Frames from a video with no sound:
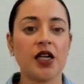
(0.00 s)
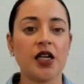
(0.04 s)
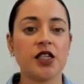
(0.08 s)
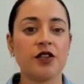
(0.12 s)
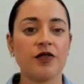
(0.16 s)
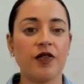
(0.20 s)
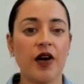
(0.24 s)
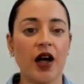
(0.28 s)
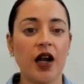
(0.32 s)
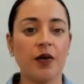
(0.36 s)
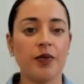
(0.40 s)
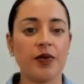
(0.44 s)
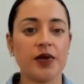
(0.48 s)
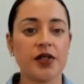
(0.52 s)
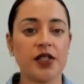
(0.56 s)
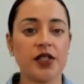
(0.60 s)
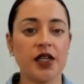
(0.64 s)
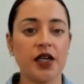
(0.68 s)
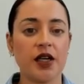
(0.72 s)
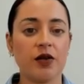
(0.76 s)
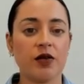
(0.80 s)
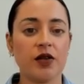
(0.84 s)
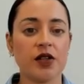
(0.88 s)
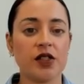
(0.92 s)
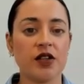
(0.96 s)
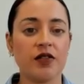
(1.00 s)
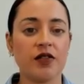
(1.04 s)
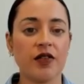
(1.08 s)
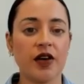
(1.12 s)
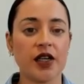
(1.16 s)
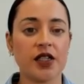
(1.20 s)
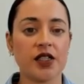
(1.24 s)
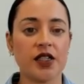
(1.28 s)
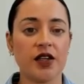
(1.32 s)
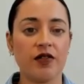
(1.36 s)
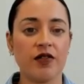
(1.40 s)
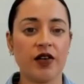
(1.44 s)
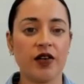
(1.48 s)
Develop a sequence of
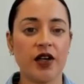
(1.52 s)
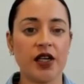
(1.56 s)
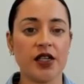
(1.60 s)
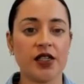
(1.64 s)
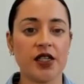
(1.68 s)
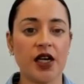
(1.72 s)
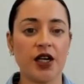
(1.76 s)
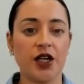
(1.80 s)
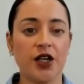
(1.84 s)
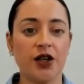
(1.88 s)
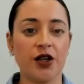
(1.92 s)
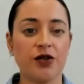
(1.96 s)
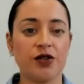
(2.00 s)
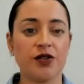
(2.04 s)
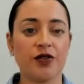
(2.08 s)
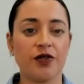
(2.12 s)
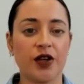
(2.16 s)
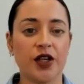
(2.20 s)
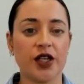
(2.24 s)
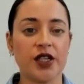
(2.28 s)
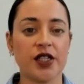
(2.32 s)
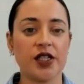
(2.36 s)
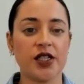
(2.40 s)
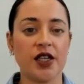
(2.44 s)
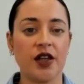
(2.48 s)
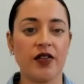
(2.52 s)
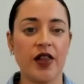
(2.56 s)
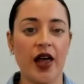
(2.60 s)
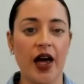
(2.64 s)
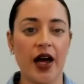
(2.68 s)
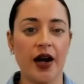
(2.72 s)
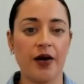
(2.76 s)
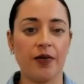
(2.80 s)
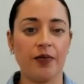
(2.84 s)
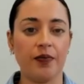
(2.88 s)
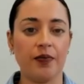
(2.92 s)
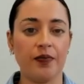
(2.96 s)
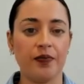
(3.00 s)
activities and use first and
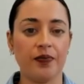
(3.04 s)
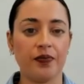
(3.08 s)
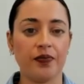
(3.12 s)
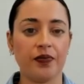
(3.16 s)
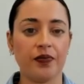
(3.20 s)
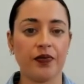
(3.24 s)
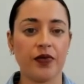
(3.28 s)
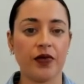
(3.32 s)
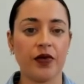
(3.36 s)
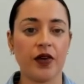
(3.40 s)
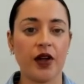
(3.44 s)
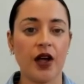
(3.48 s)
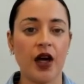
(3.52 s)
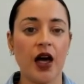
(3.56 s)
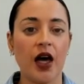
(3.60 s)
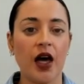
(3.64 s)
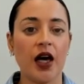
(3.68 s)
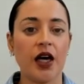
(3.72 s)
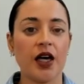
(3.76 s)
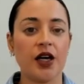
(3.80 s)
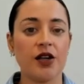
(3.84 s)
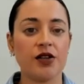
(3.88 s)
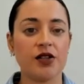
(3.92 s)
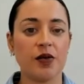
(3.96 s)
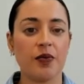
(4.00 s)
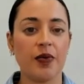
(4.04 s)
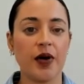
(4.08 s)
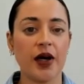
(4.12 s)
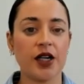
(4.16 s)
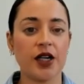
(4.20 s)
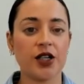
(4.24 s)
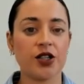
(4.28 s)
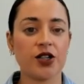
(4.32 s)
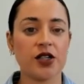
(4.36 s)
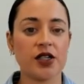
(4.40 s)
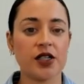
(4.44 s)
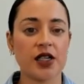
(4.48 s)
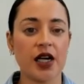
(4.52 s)
then. Use a
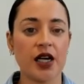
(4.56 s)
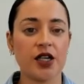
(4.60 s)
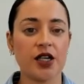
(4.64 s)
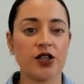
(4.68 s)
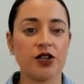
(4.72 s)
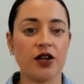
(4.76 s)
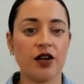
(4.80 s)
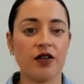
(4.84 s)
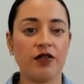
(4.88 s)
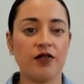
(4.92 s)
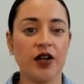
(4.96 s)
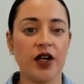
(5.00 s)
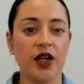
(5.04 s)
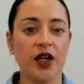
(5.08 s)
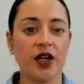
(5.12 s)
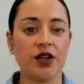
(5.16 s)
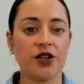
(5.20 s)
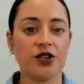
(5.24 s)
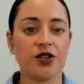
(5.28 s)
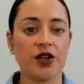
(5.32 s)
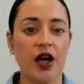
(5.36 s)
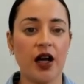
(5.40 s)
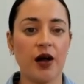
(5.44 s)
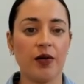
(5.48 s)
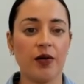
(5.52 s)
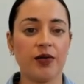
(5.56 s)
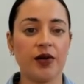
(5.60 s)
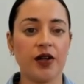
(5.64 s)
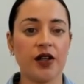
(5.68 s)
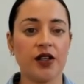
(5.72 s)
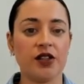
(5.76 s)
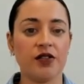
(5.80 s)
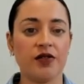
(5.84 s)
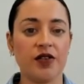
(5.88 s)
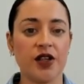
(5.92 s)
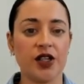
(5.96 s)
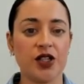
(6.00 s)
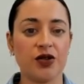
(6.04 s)
picture schedule if needed to help the
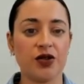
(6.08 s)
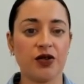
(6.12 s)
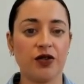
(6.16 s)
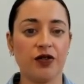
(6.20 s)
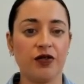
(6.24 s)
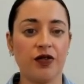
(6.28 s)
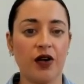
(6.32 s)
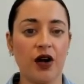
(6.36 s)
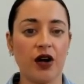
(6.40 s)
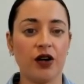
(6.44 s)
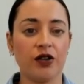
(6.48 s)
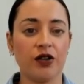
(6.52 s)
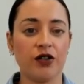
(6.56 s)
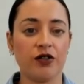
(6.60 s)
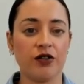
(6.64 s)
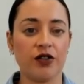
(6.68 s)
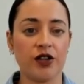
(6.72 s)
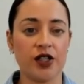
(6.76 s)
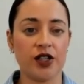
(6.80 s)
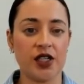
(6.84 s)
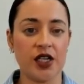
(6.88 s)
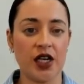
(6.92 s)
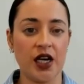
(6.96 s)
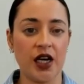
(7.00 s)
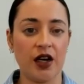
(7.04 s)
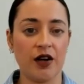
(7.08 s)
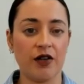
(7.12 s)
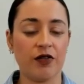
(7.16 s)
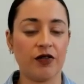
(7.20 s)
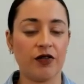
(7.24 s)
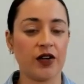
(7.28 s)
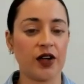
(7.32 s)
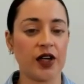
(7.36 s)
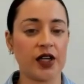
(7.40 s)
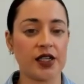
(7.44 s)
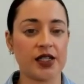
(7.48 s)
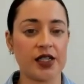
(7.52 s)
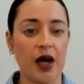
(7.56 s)
individual follow the routine.
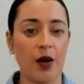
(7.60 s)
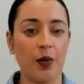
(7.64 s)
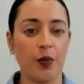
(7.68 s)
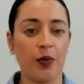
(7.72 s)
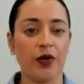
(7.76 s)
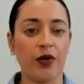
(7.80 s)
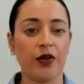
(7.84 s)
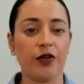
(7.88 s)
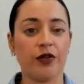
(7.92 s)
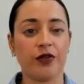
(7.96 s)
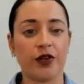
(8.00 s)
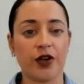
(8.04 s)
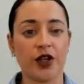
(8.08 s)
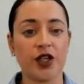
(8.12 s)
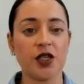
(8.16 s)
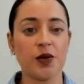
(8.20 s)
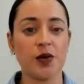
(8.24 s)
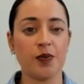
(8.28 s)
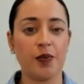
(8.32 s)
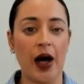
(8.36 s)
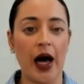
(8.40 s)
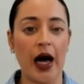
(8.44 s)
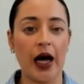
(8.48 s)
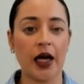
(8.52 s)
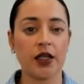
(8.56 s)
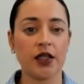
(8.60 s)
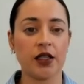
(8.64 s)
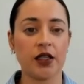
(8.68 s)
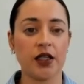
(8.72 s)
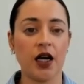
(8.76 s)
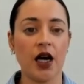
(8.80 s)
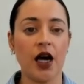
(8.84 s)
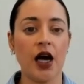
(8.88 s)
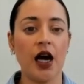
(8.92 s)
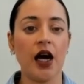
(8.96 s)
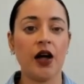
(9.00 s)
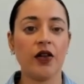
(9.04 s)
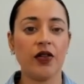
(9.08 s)
For example, first bath,
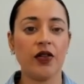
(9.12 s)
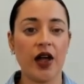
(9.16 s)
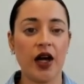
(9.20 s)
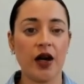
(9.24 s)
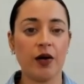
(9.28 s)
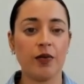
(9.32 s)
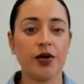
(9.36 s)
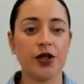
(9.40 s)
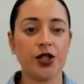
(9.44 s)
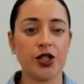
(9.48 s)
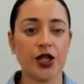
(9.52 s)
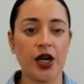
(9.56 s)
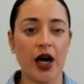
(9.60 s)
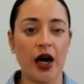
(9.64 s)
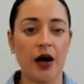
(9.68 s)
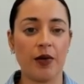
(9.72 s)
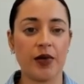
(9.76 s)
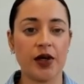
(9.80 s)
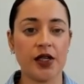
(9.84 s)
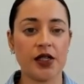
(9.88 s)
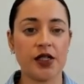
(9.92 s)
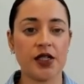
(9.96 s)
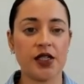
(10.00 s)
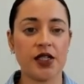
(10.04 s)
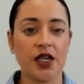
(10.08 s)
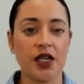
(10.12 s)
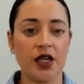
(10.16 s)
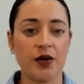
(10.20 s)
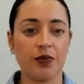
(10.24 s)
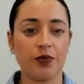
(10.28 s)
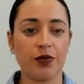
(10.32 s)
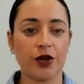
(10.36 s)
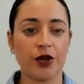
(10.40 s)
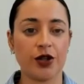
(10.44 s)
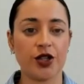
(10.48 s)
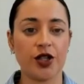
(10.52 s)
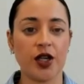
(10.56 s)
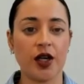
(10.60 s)
then pajamas, teeth
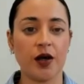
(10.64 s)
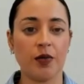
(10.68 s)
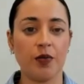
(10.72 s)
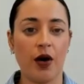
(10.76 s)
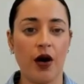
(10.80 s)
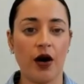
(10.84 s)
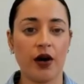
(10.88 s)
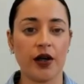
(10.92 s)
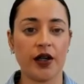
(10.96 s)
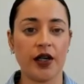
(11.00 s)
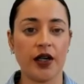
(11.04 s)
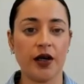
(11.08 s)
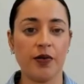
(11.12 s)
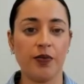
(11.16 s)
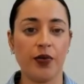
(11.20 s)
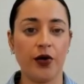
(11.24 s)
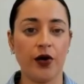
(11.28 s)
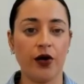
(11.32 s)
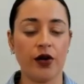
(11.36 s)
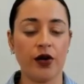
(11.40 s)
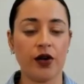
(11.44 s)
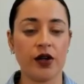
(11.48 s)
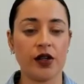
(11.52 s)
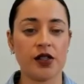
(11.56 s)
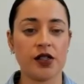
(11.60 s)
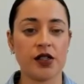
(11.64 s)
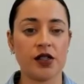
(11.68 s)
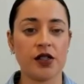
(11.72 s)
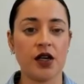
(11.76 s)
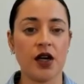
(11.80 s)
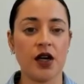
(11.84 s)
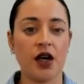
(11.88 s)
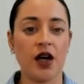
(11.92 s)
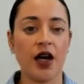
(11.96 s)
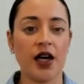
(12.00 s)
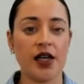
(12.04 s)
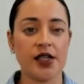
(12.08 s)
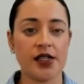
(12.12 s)
brushing, potty, books,
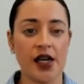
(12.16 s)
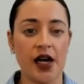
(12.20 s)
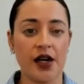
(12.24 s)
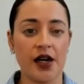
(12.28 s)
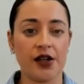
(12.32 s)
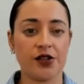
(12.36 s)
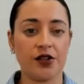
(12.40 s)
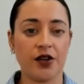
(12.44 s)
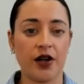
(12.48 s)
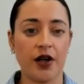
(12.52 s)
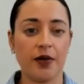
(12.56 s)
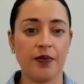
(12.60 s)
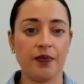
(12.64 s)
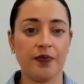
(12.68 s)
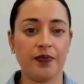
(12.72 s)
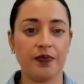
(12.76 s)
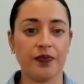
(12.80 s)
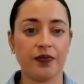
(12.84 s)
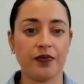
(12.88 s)
etc.